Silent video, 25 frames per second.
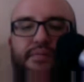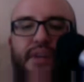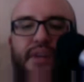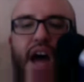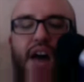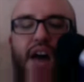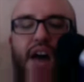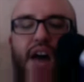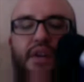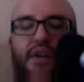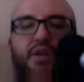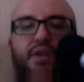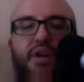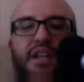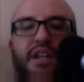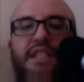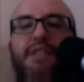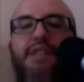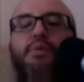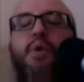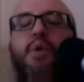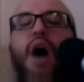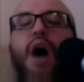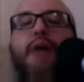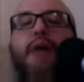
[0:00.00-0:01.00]
I don't know.
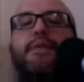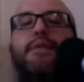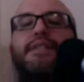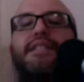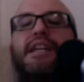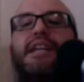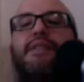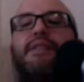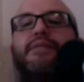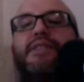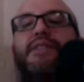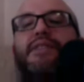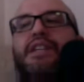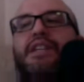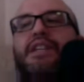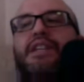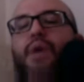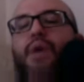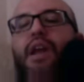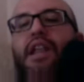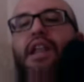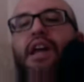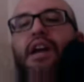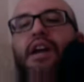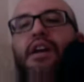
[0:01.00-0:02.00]
I always think of it this
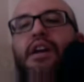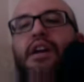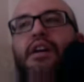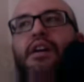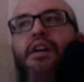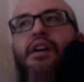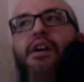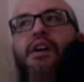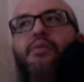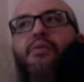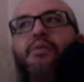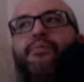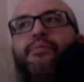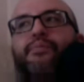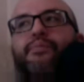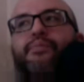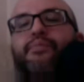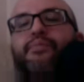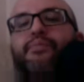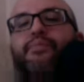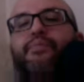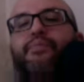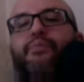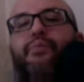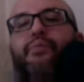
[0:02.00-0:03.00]
way: like,
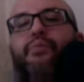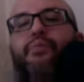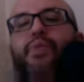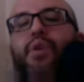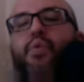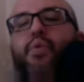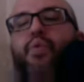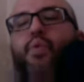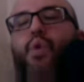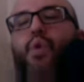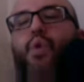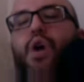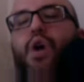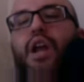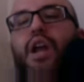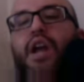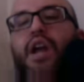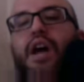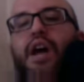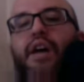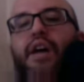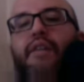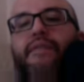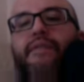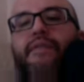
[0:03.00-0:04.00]
what
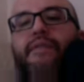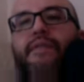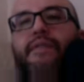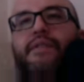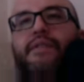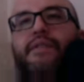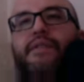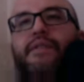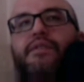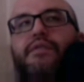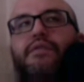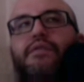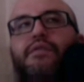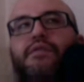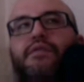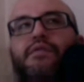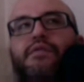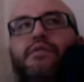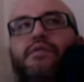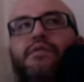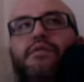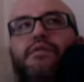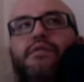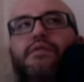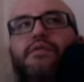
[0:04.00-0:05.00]
if,
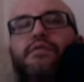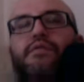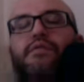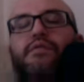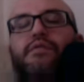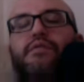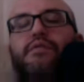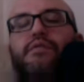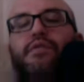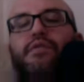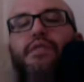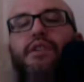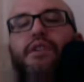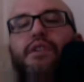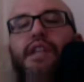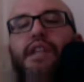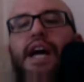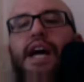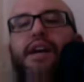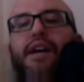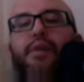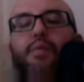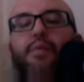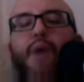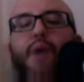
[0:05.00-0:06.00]

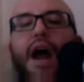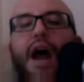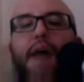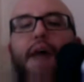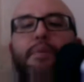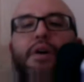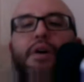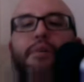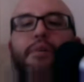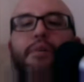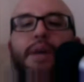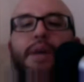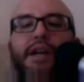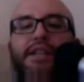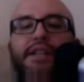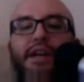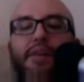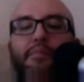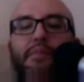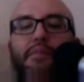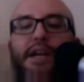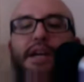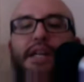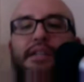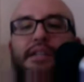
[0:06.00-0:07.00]
like, a rapper makes like a
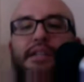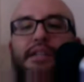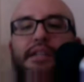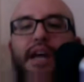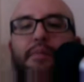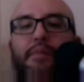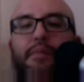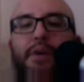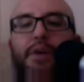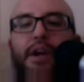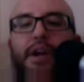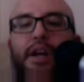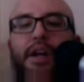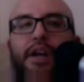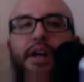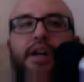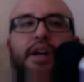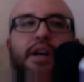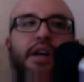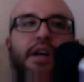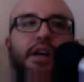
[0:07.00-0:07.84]
mixtape, right?